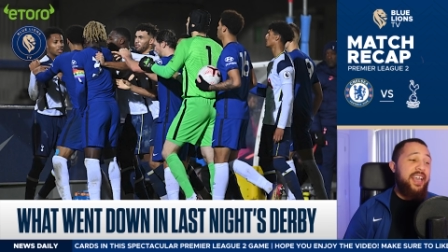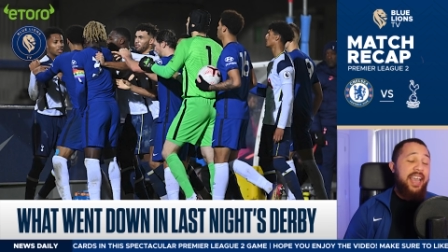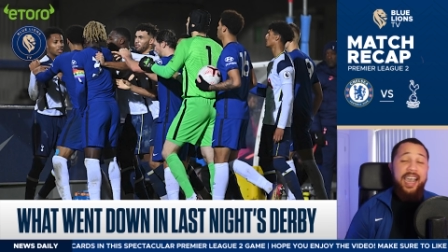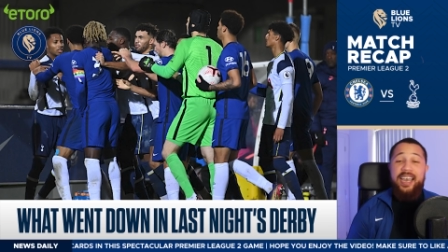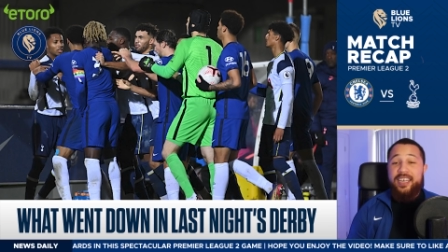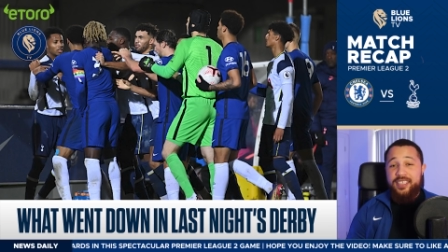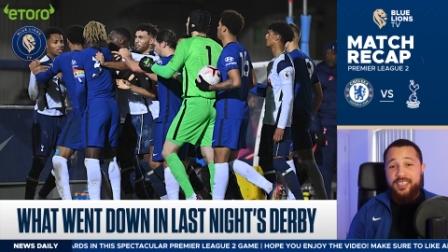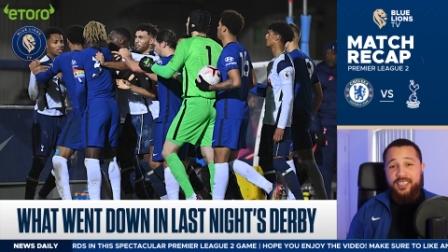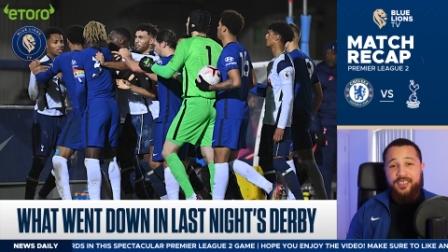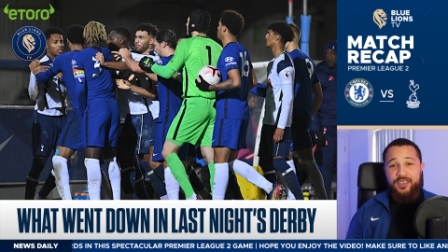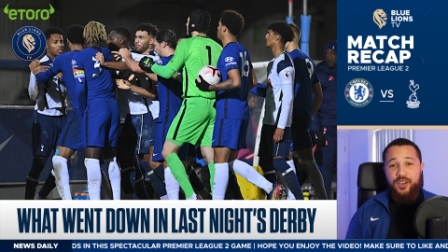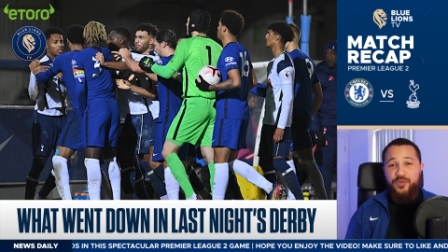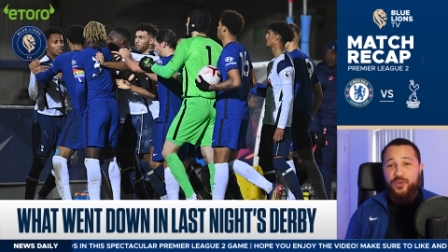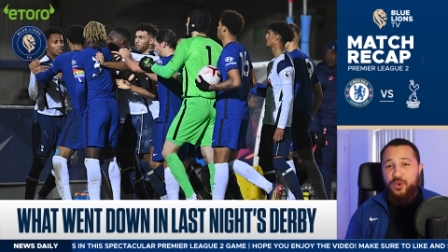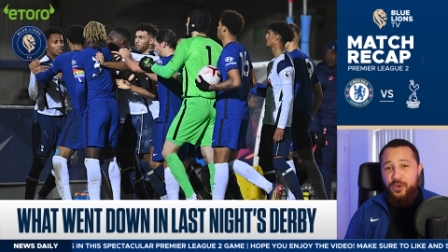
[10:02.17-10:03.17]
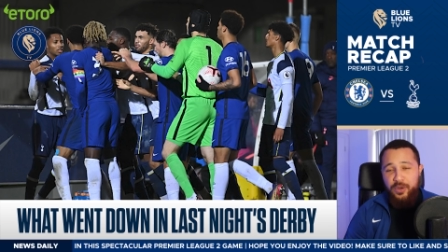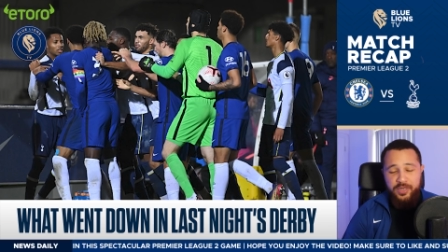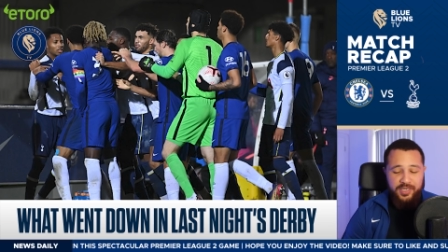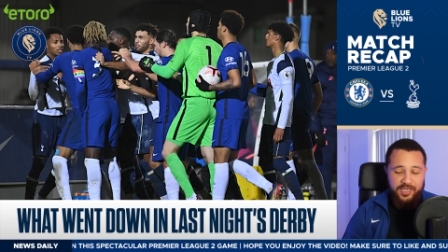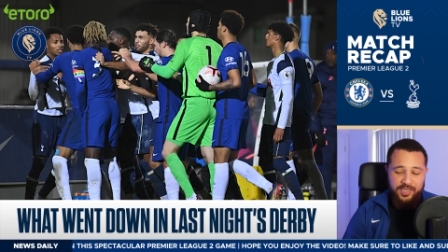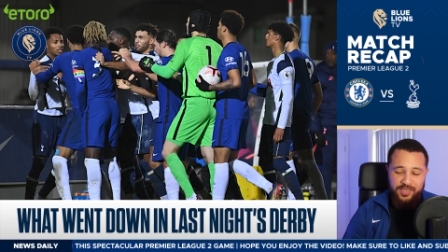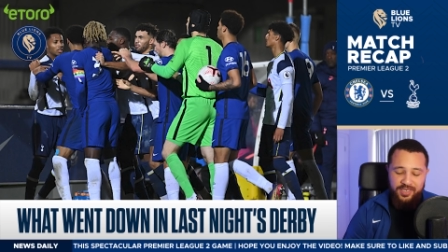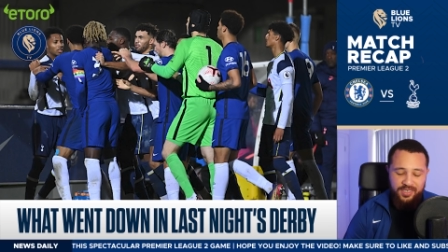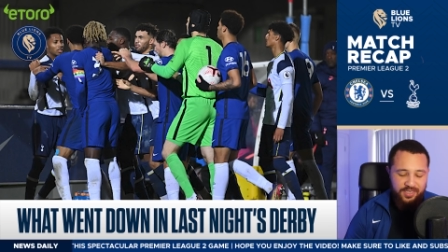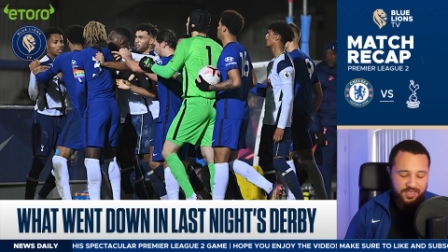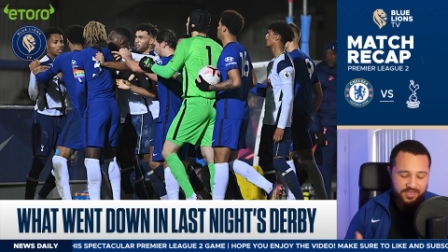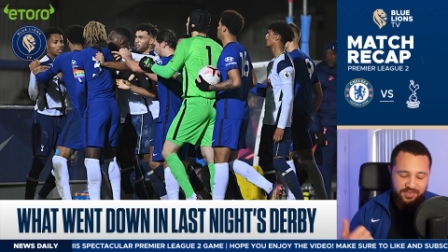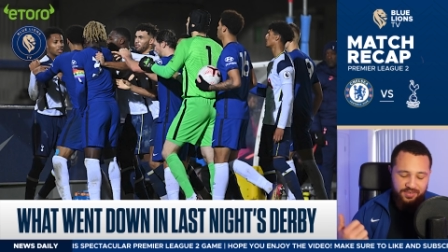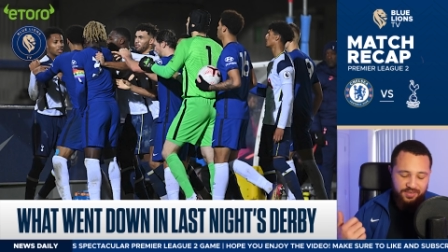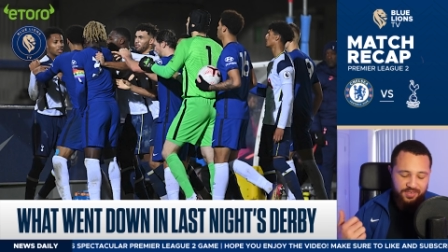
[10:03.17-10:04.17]
And of course,
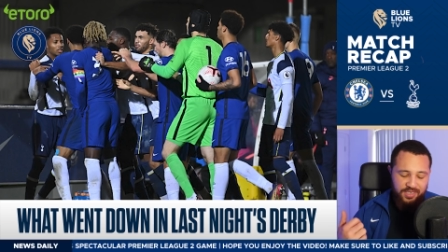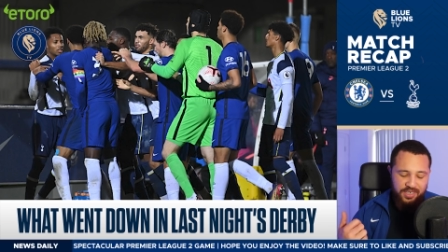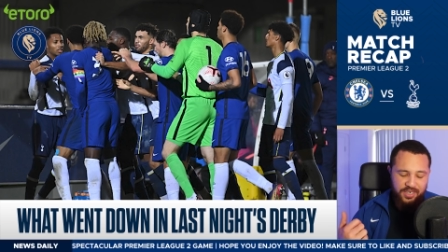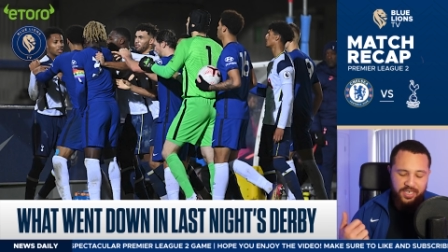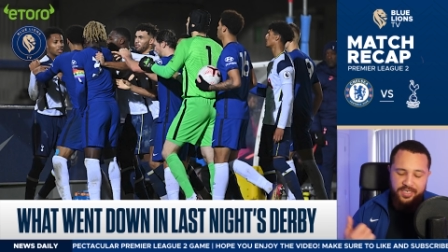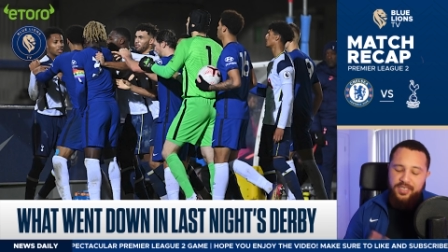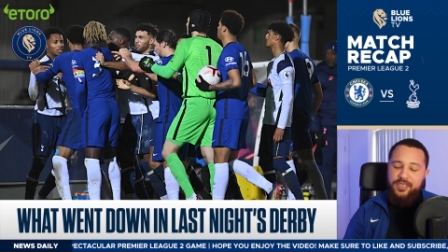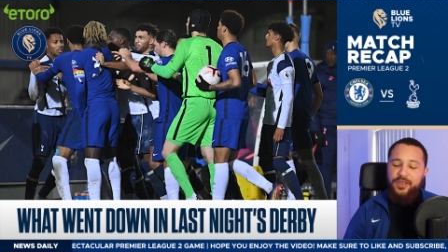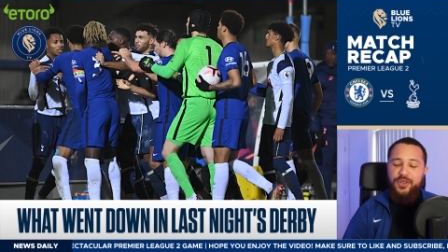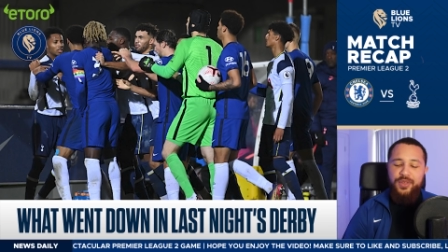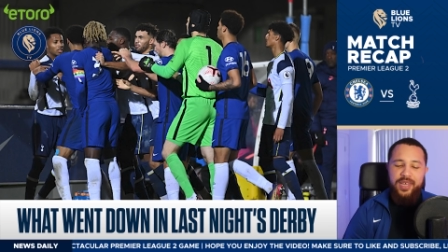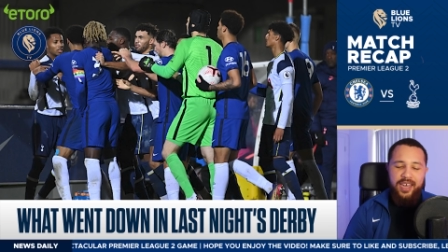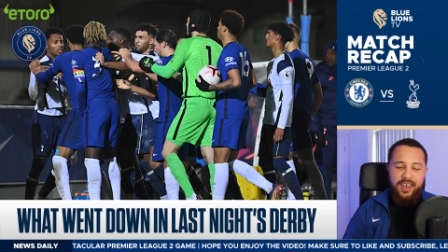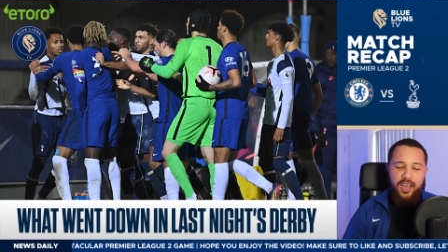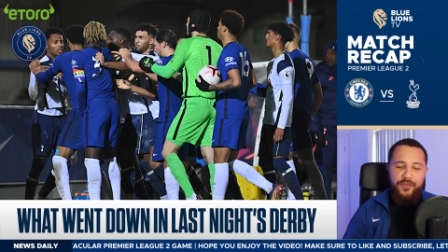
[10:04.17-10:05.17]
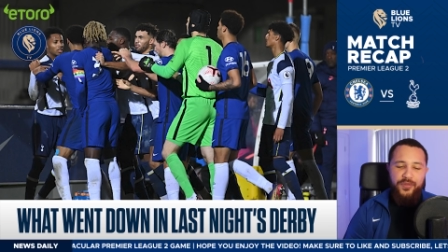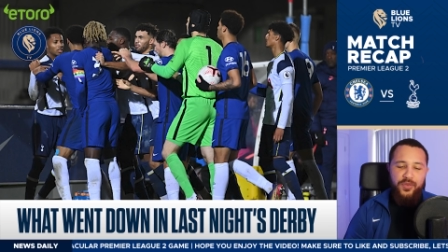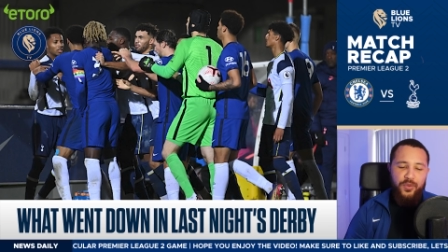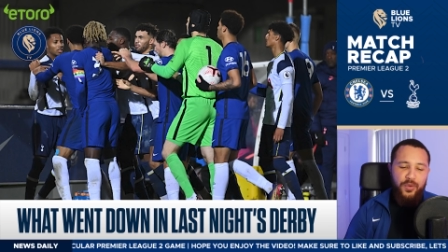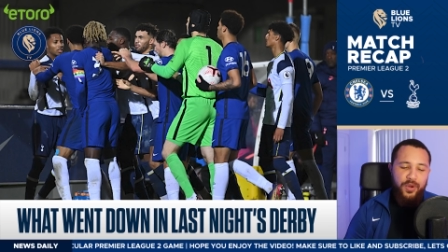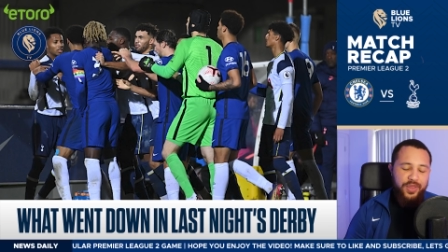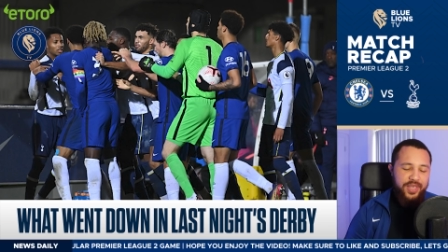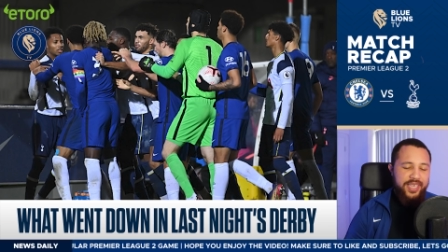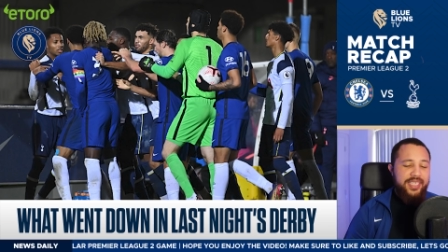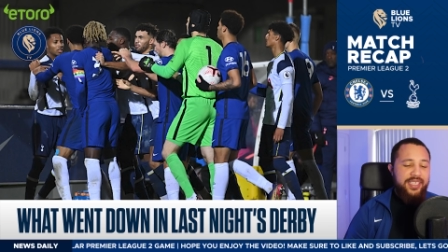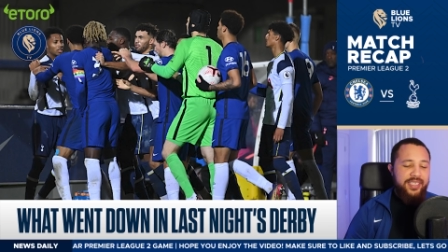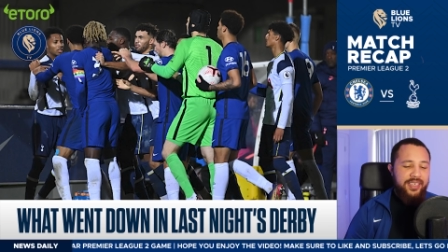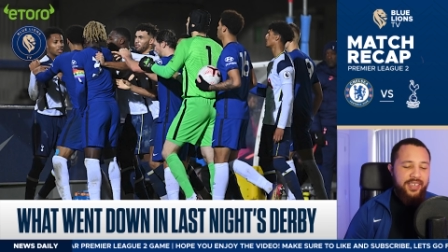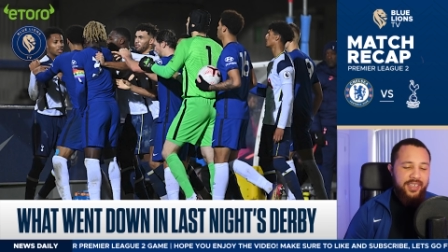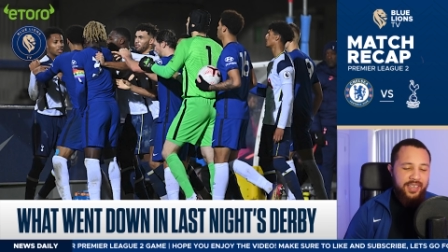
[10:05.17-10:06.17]
you just knew that after all of
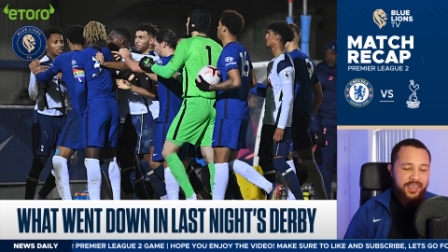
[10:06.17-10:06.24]
this,